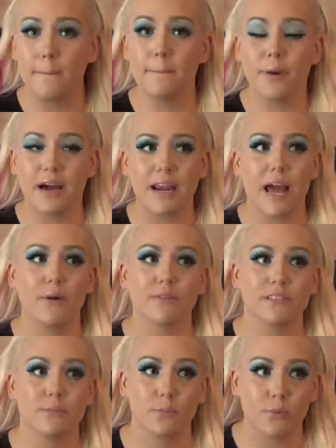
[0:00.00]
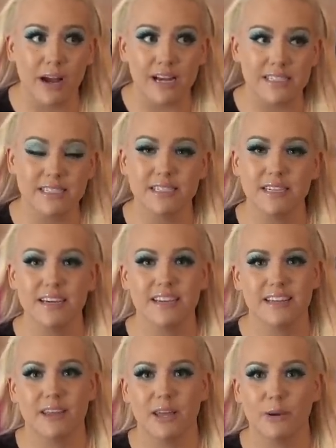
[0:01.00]
but I was impressed
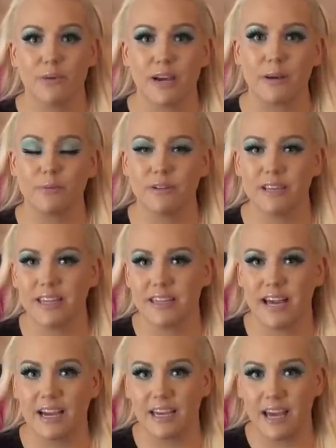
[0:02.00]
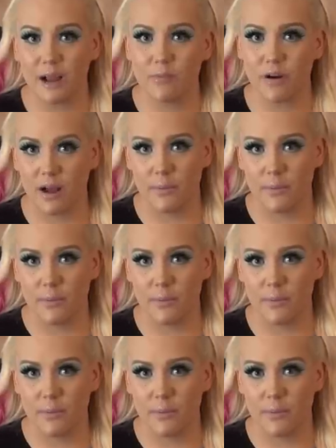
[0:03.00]
that they were able to get that camera